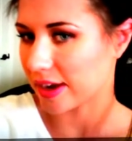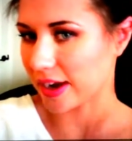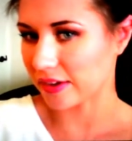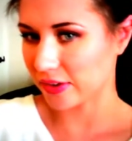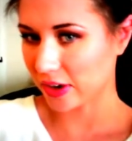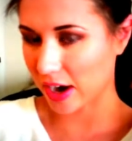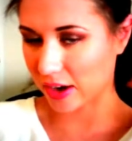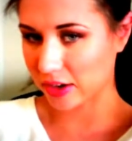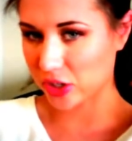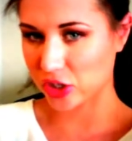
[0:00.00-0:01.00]
And if your
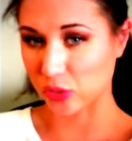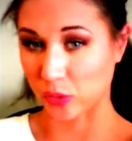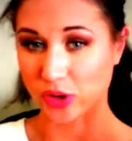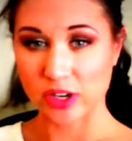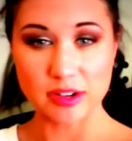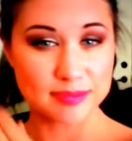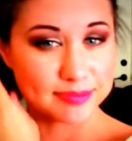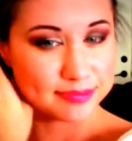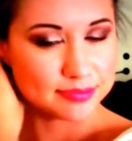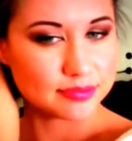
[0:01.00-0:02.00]
hair is shorter,
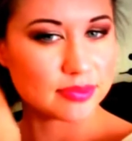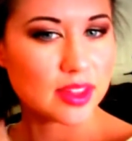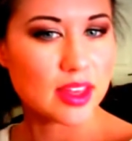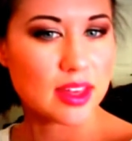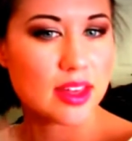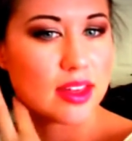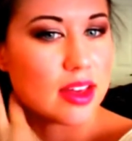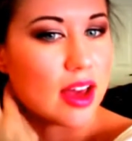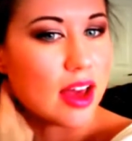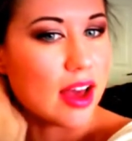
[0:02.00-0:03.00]

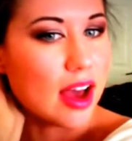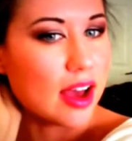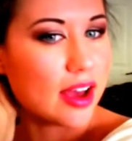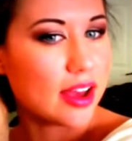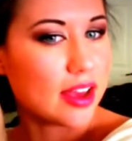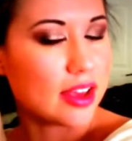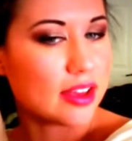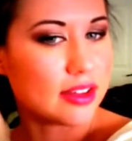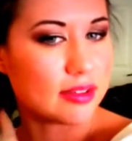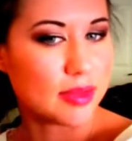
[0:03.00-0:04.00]
my
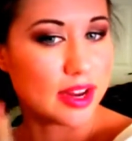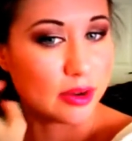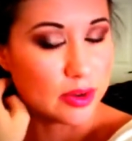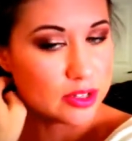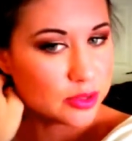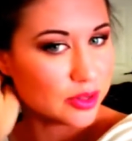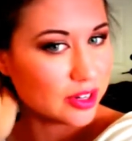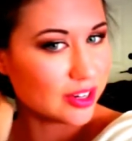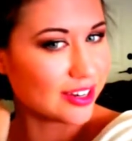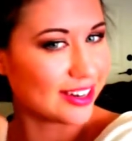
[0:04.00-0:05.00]
hair was shorter,
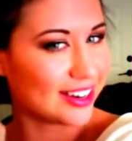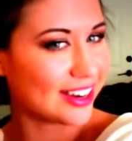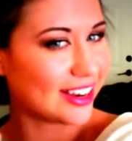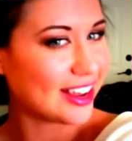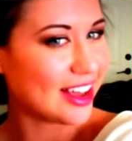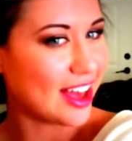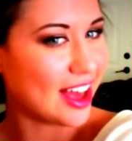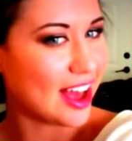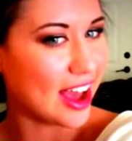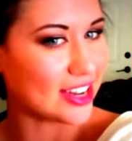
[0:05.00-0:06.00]

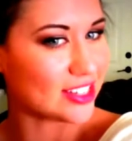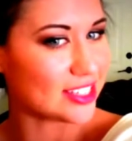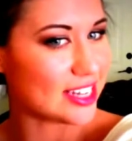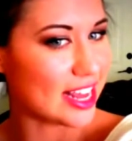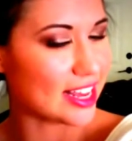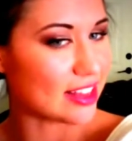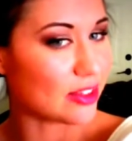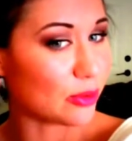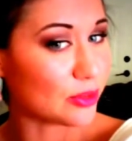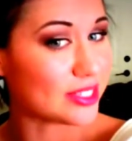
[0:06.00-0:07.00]
I just take the
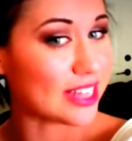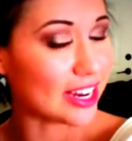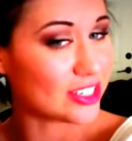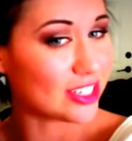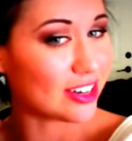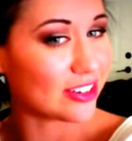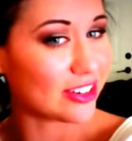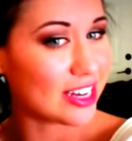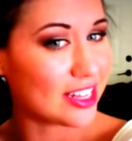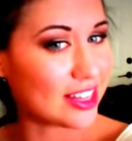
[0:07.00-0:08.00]
whole section
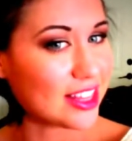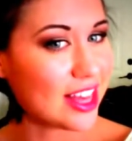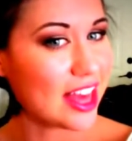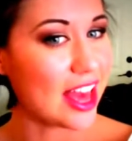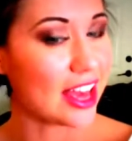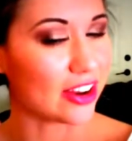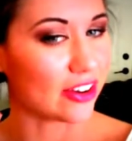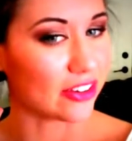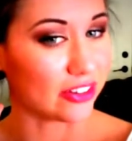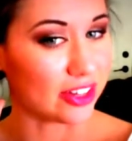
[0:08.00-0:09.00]
underneath and
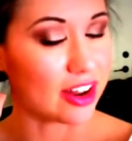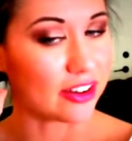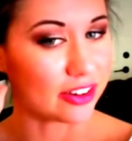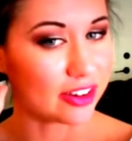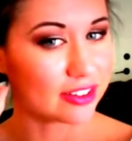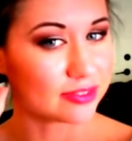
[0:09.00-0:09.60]
curl it under.